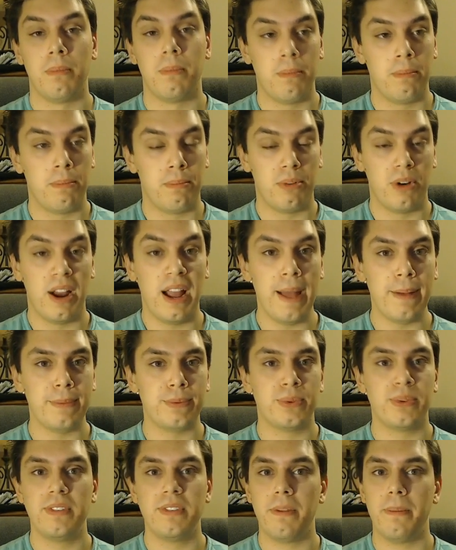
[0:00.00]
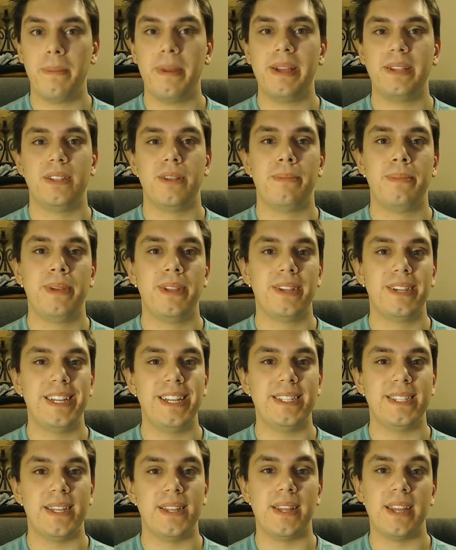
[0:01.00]
perhaps one of the best
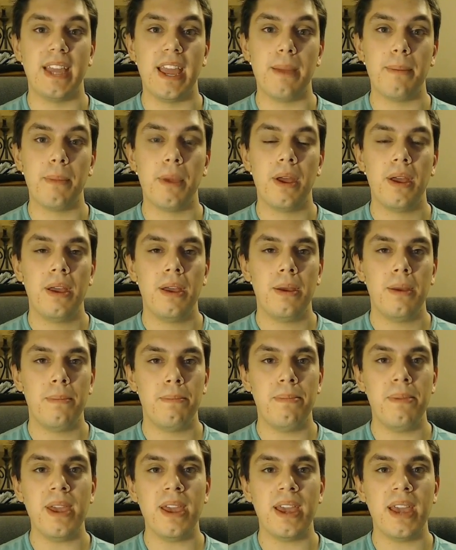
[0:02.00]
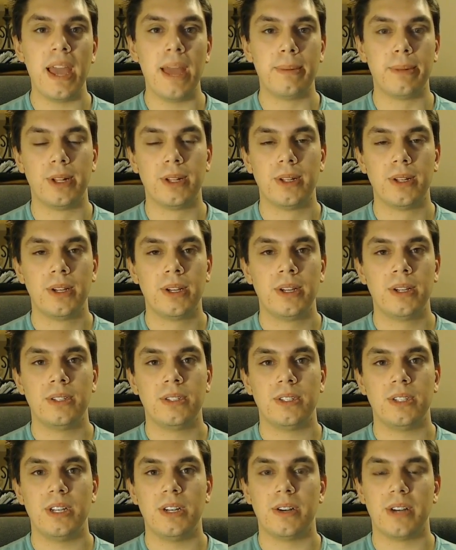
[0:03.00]
abilities in the game. Being able
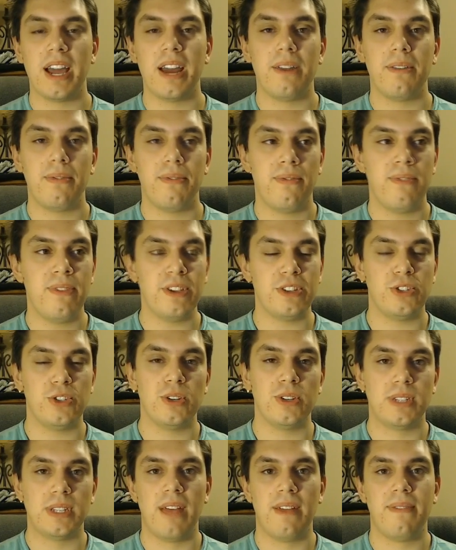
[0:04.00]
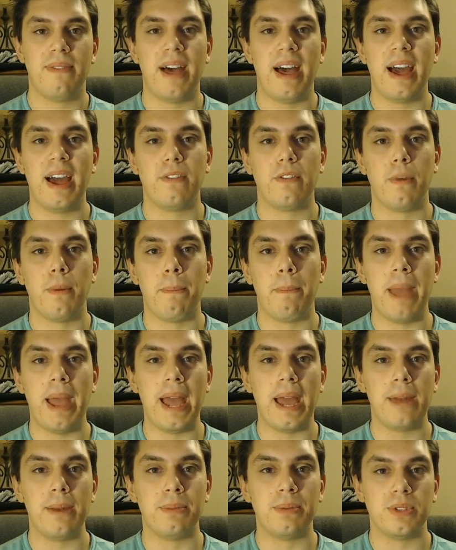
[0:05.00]
to, kind of fish yourself out of a
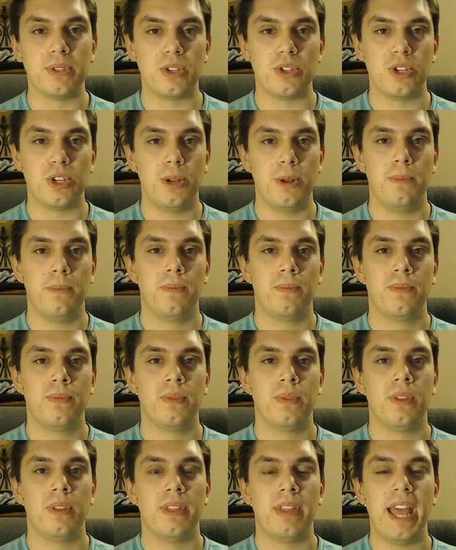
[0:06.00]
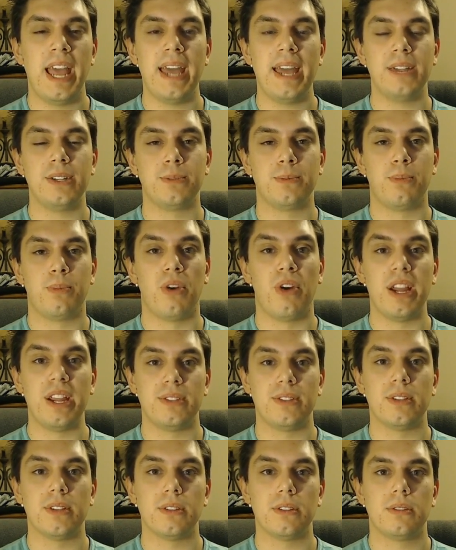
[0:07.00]
bad position, that is
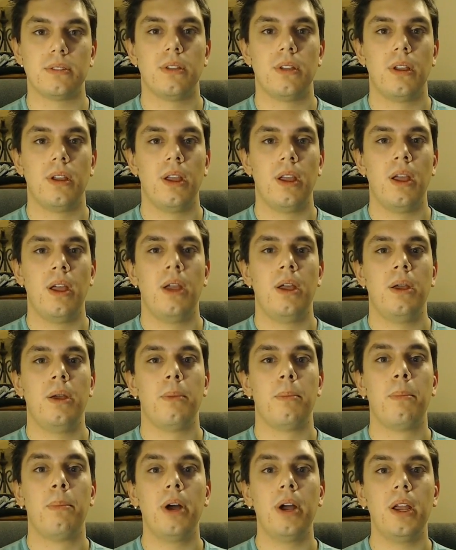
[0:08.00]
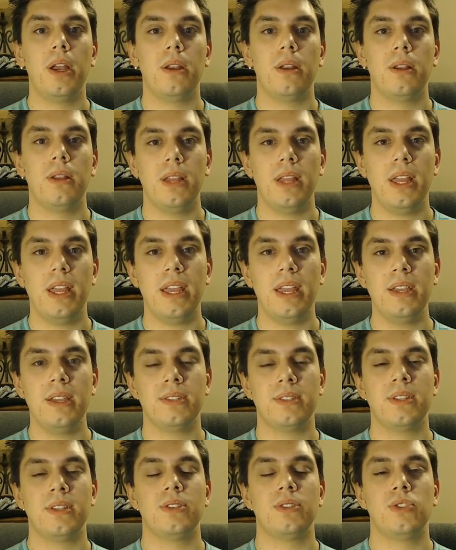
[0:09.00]
priceless. But
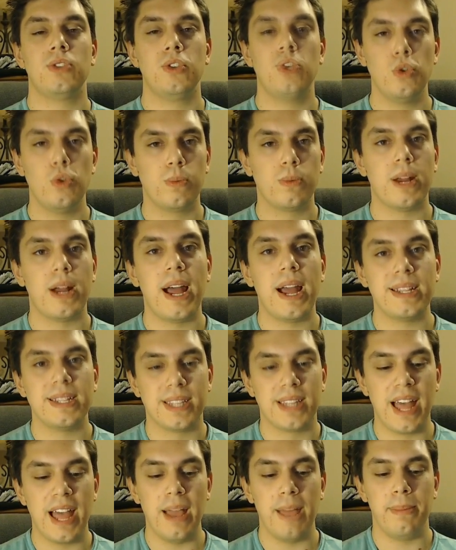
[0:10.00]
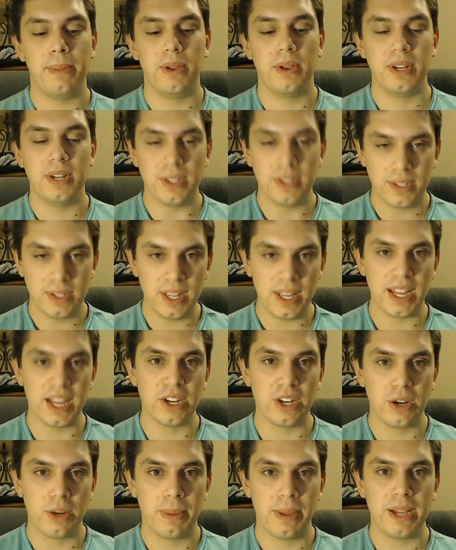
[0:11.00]
is this 2 prize liability sitting
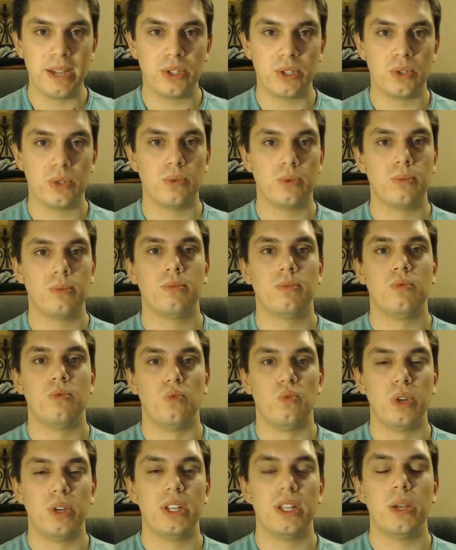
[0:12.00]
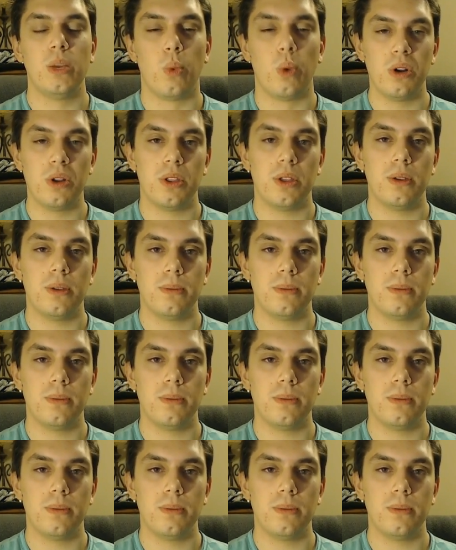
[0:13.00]
on your bench really worth it?